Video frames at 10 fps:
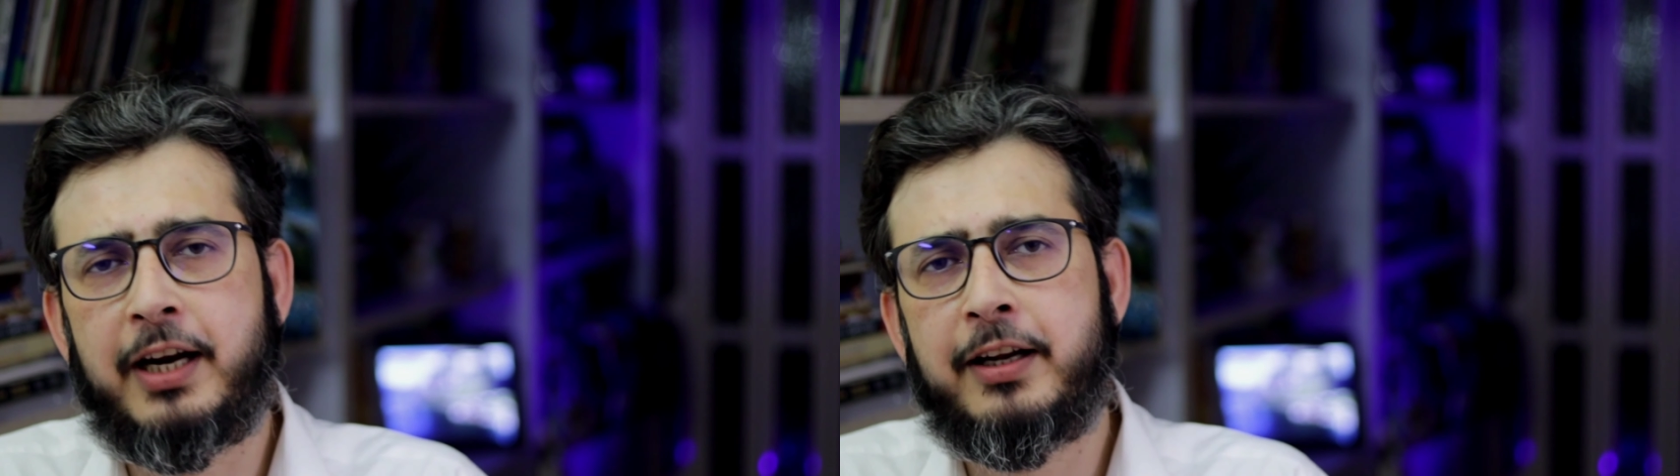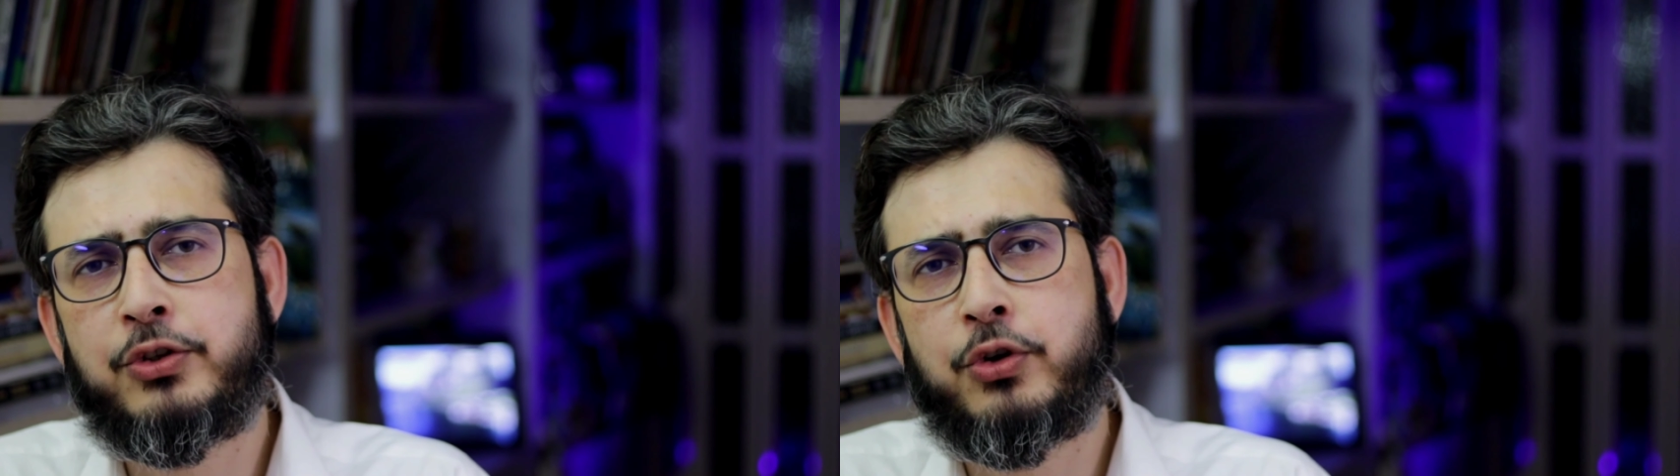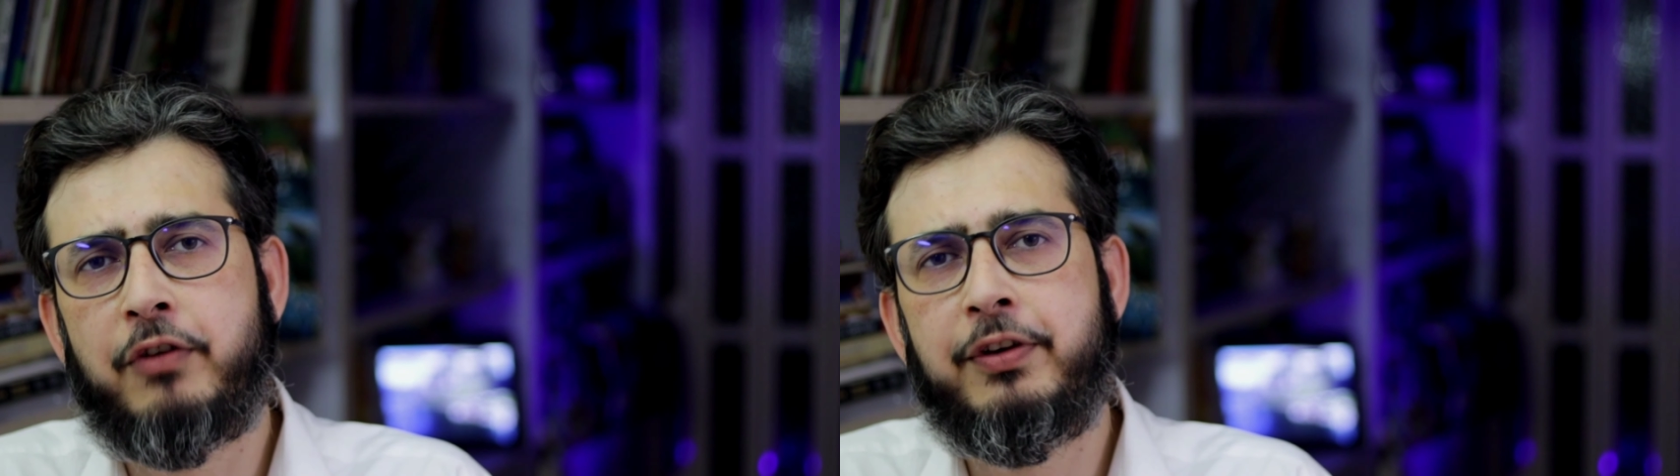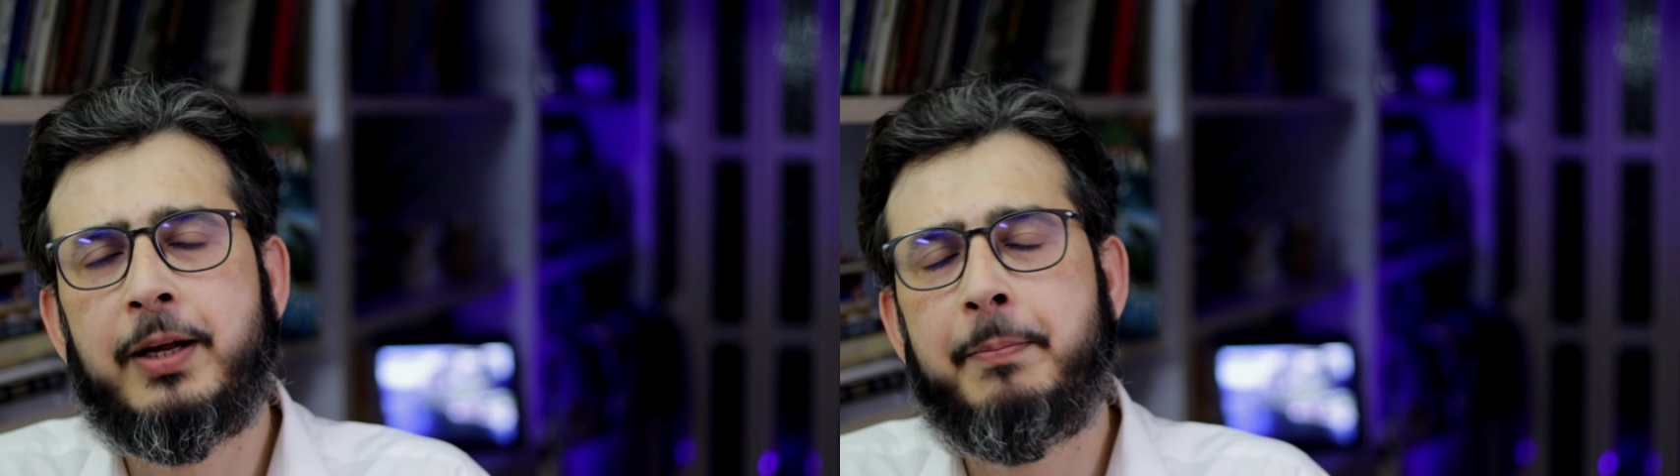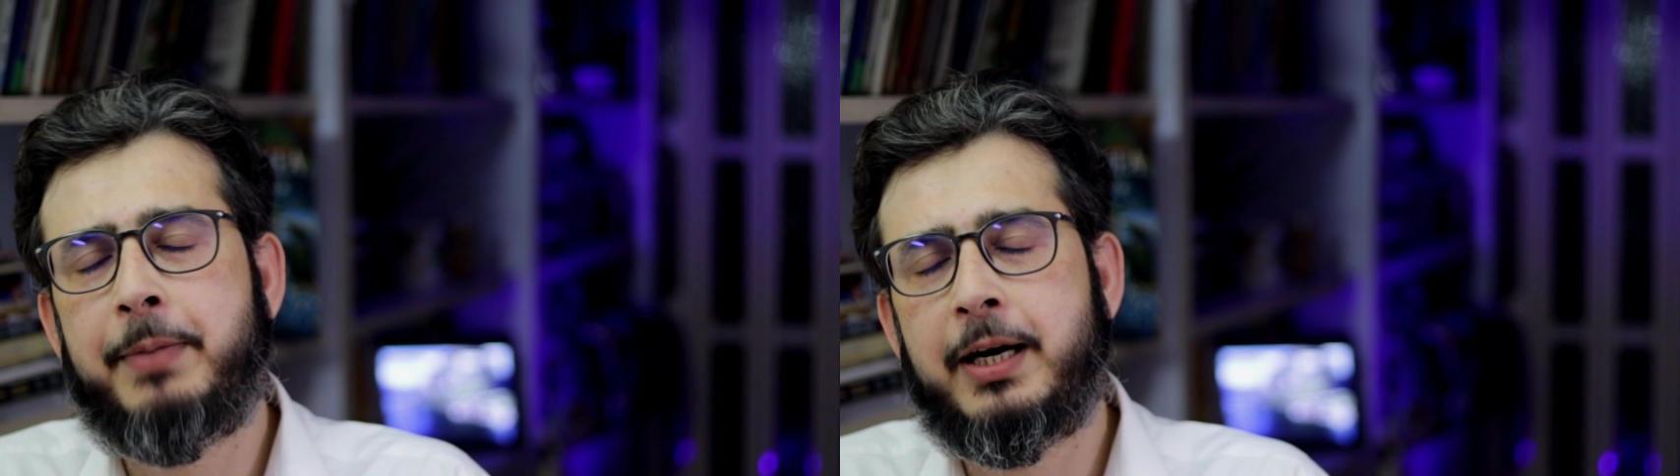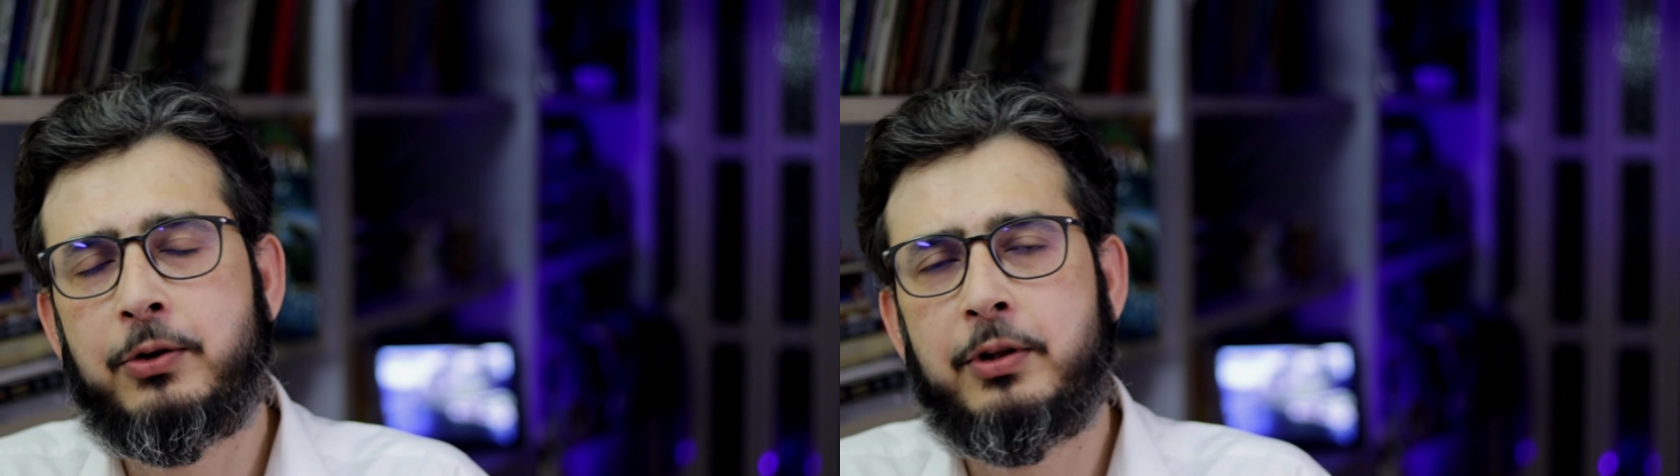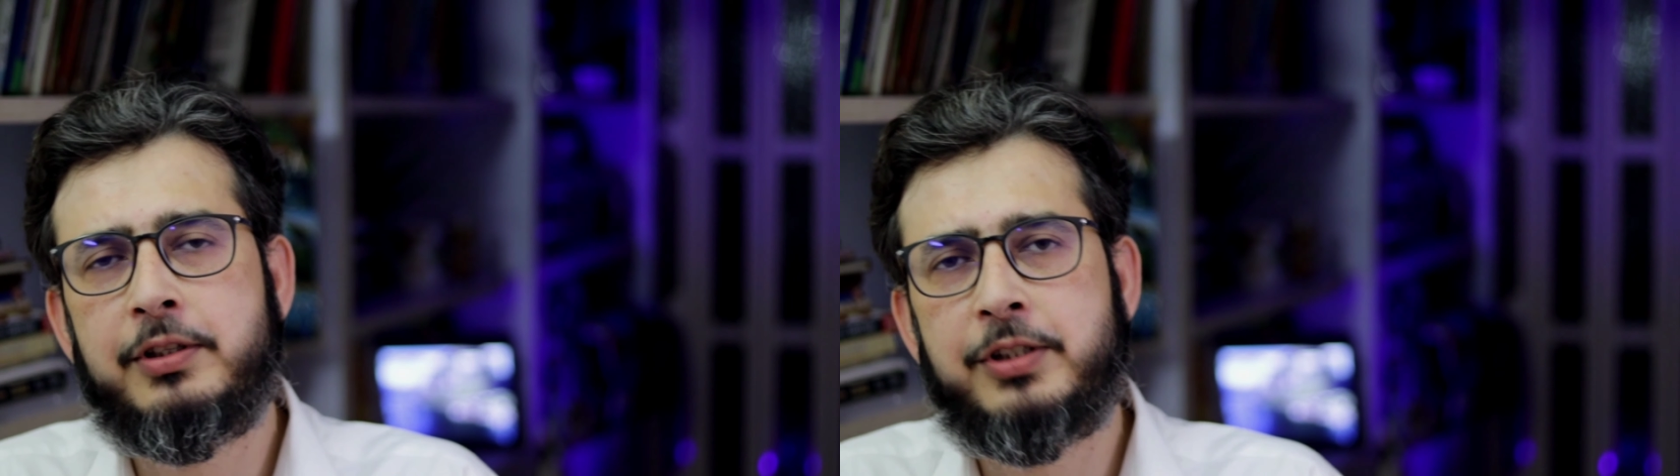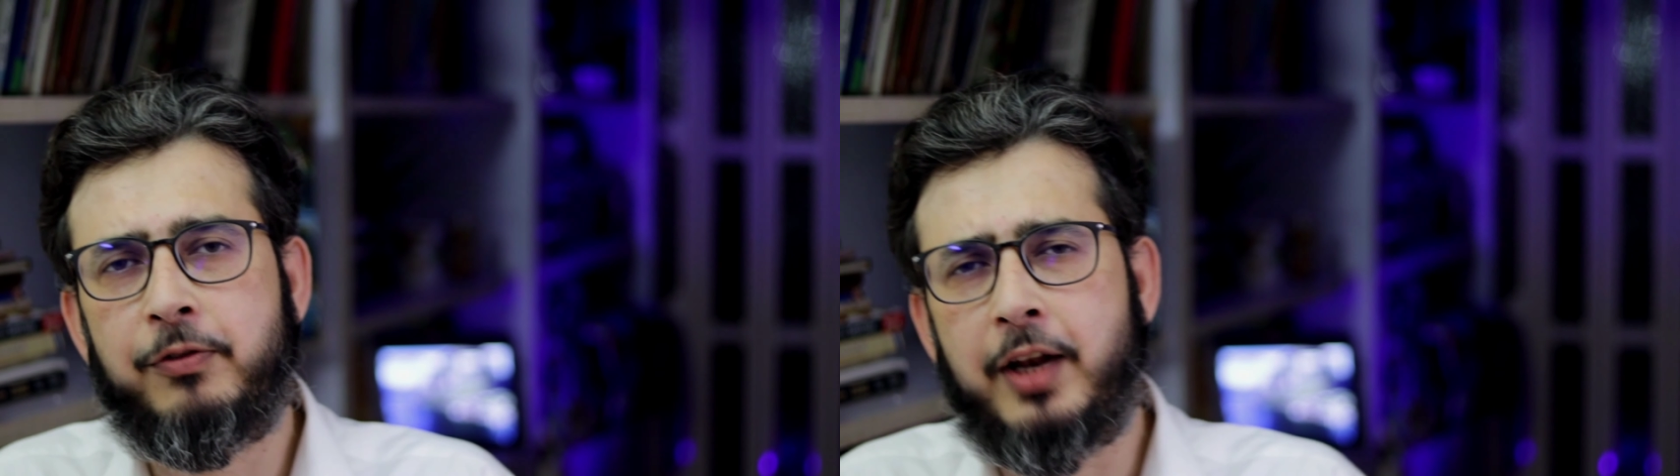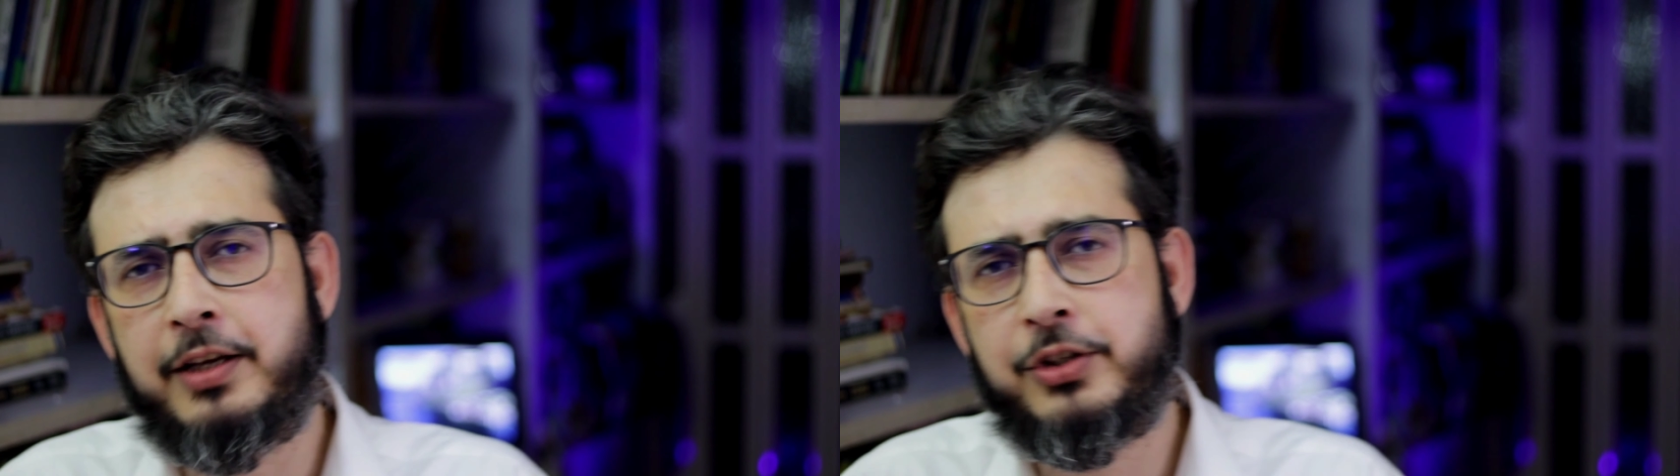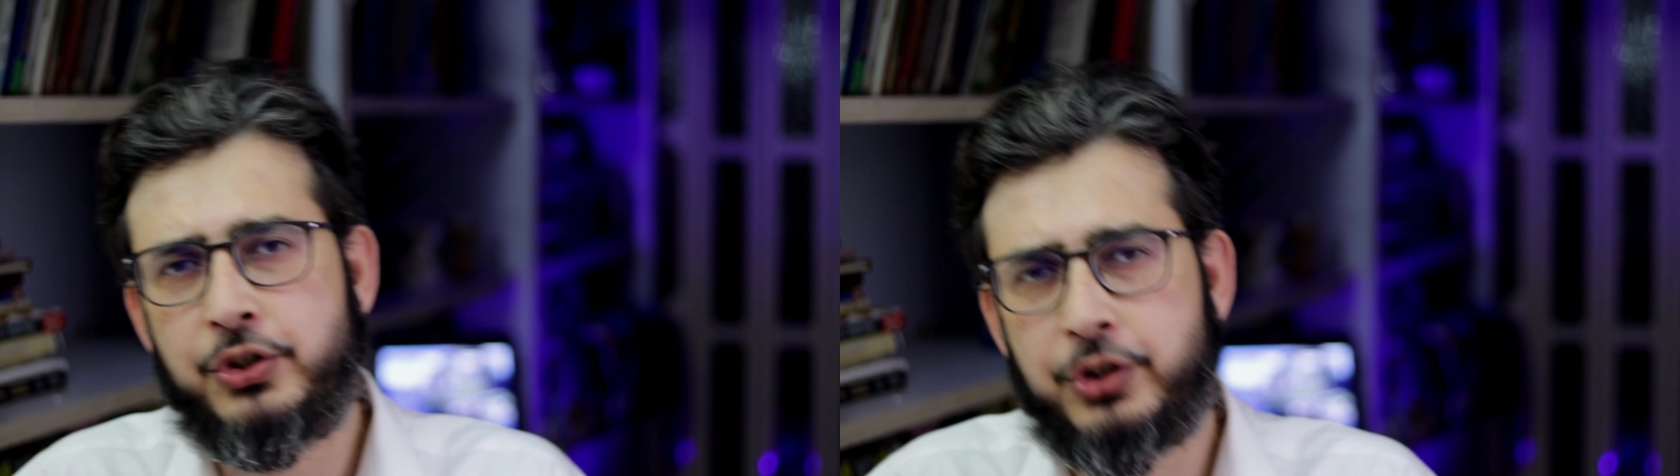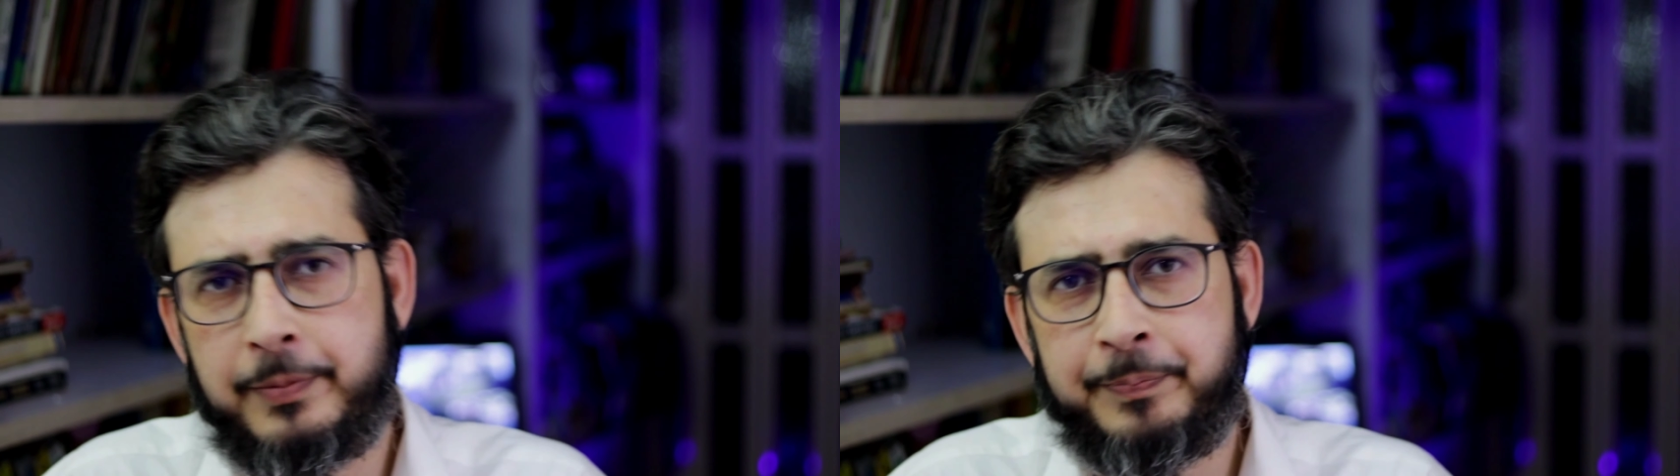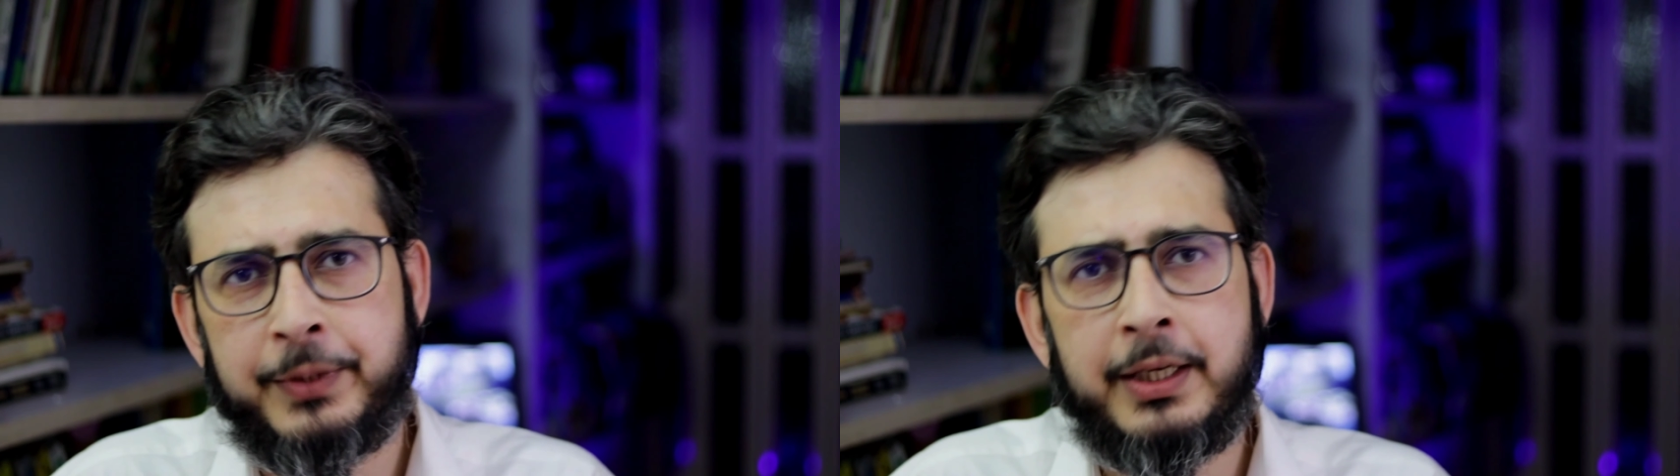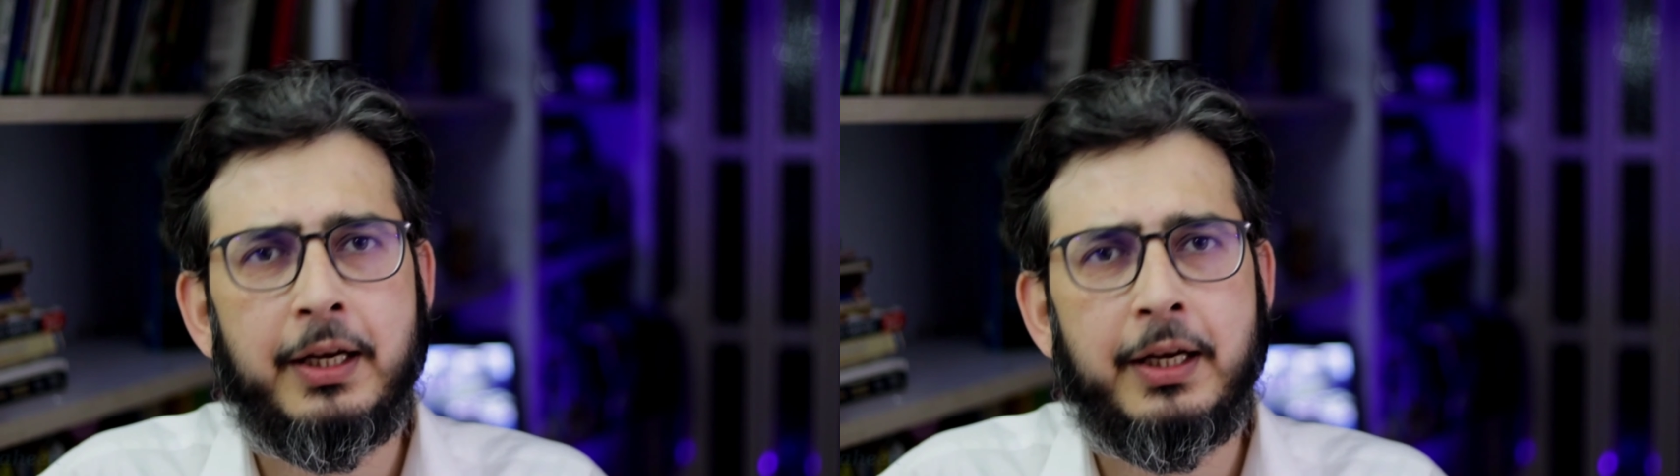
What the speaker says: catastrophic impact on the civilization.